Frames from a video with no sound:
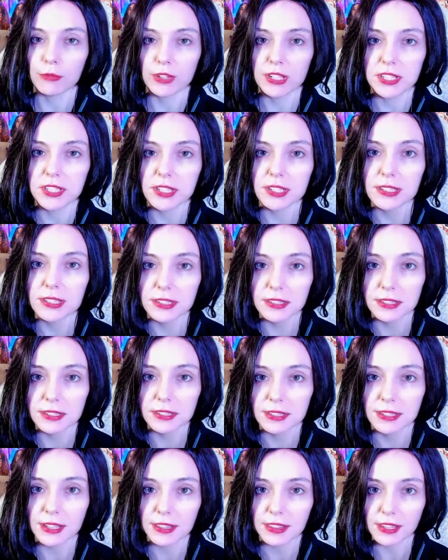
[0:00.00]

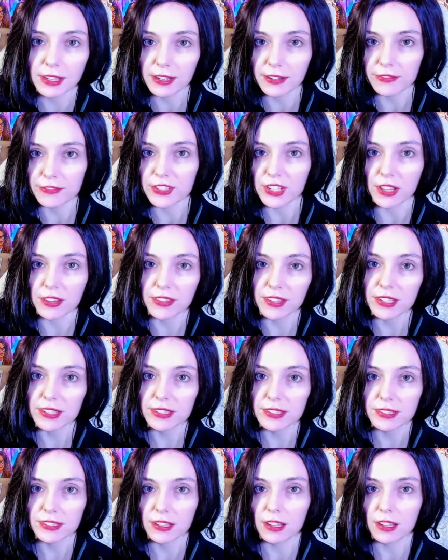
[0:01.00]
reasons that they've done this.